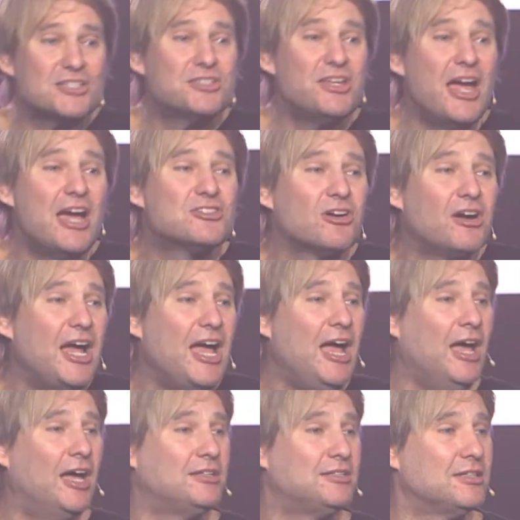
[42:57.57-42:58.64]
days are
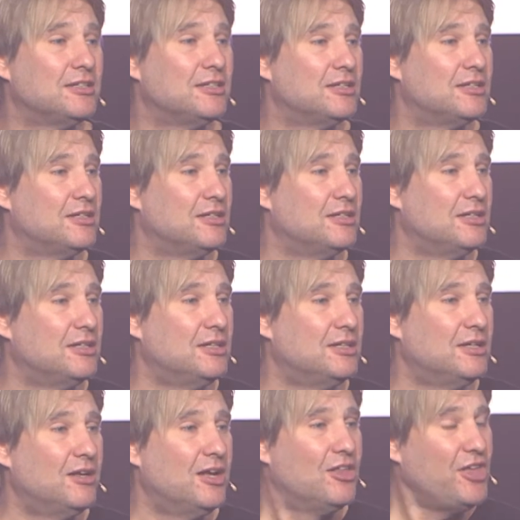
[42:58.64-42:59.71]
ahead.
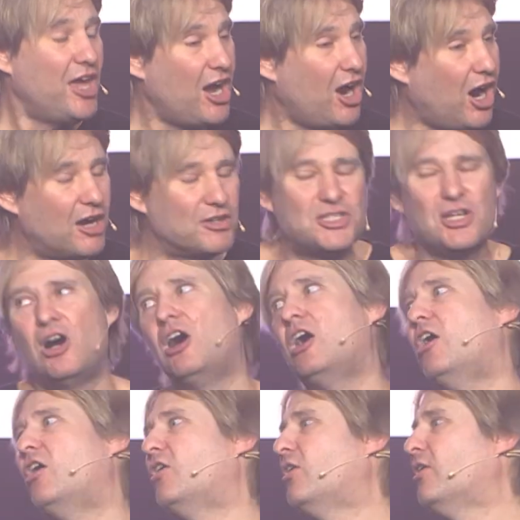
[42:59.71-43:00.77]
They are. I say,
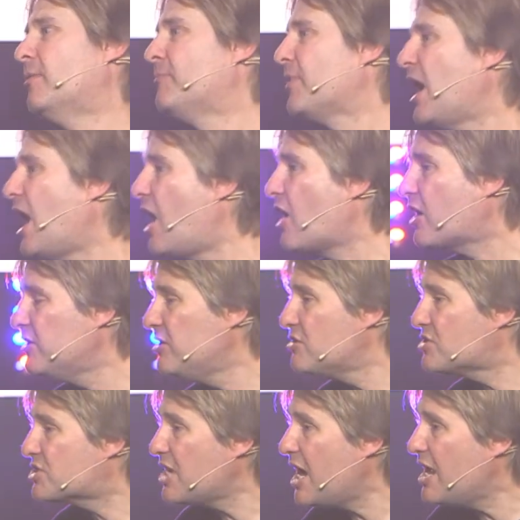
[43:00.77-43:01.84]
oh, how can you
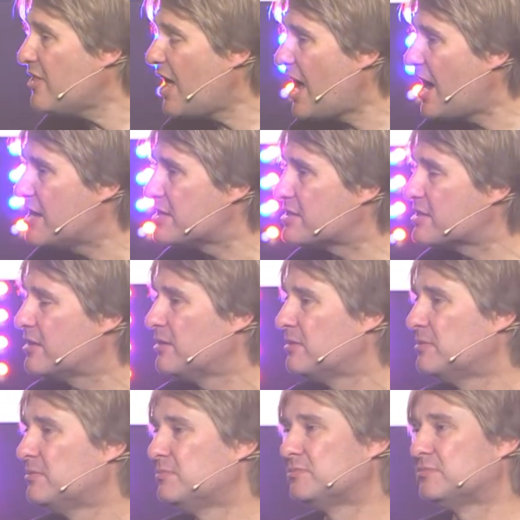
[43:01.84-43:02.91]
say that?
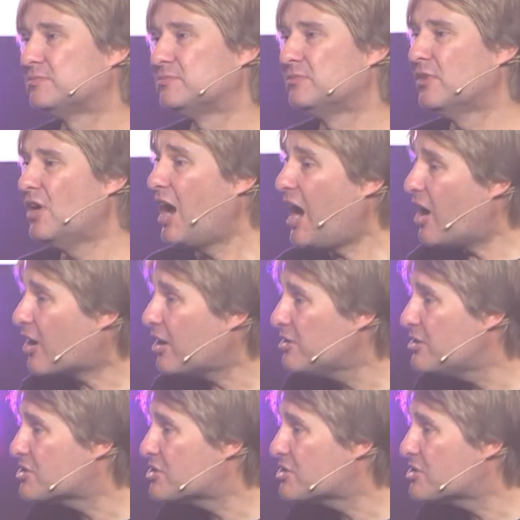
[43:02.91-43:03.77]
How can you